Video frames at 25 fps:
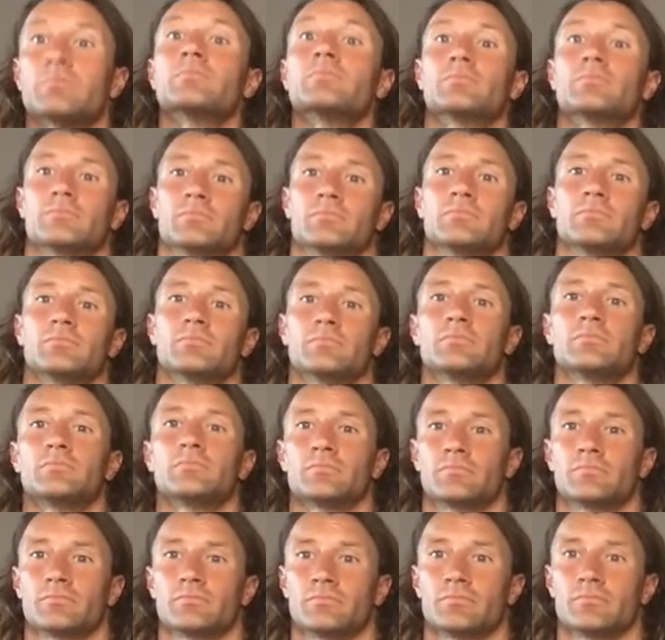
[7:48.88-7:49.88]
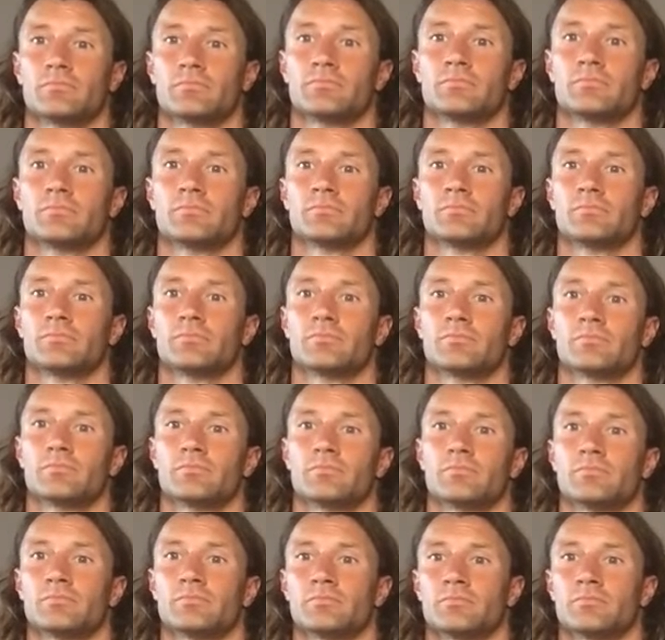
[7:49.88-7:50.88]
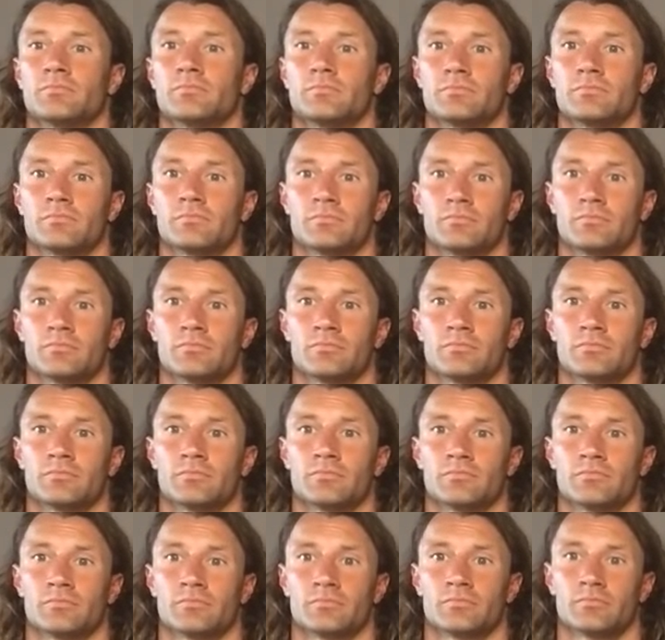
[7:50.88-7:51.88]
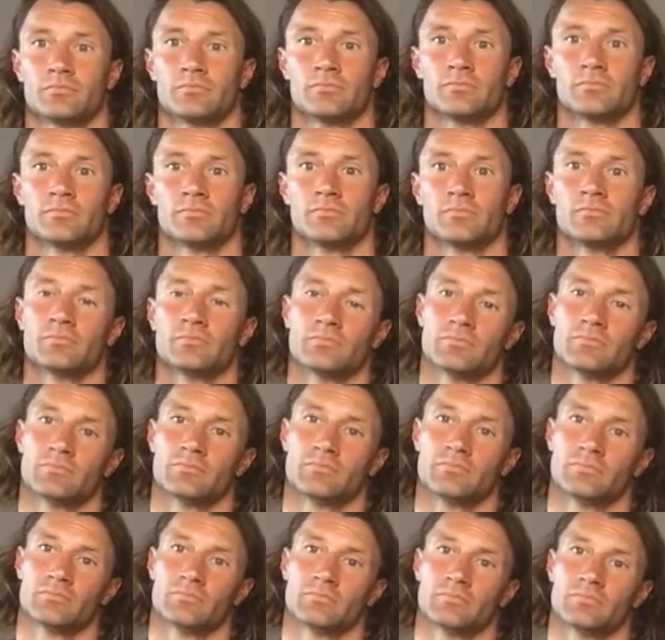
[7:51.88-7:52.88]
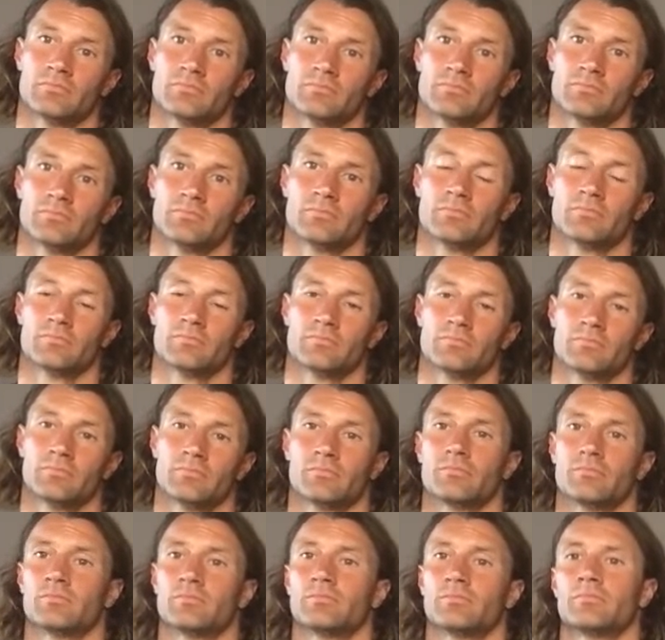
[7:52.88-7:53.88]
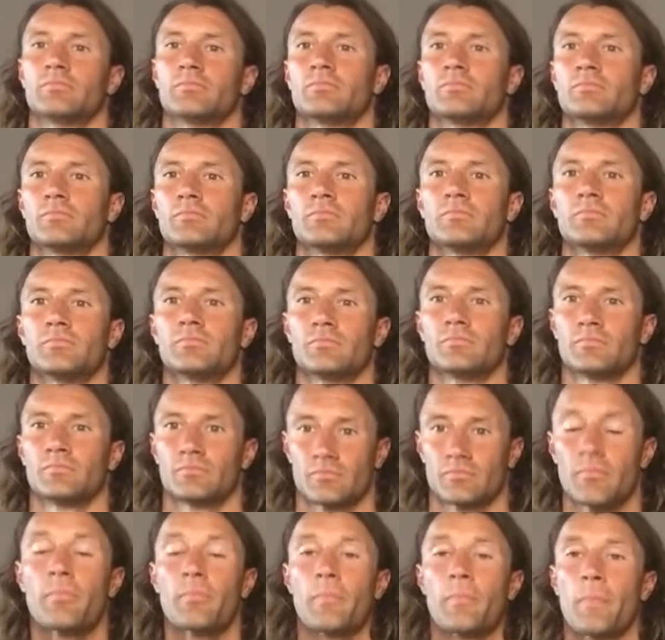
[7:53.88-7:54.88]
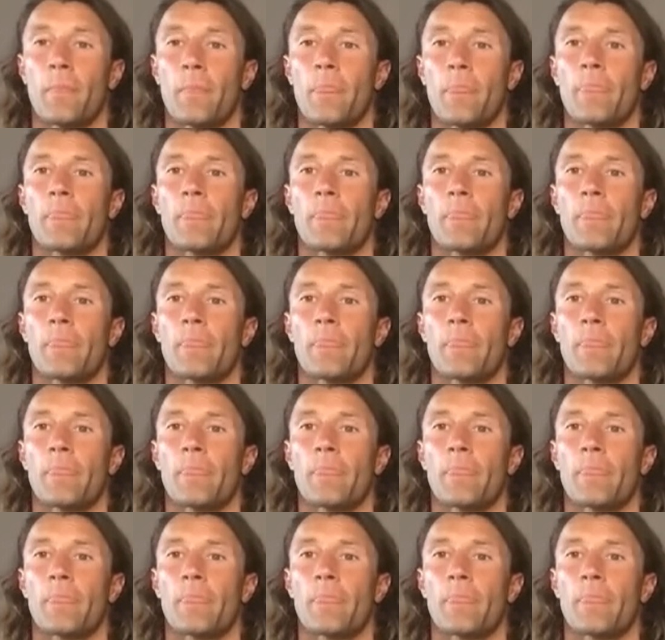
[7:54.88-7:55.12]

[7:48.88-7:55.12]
This person isn't speaking.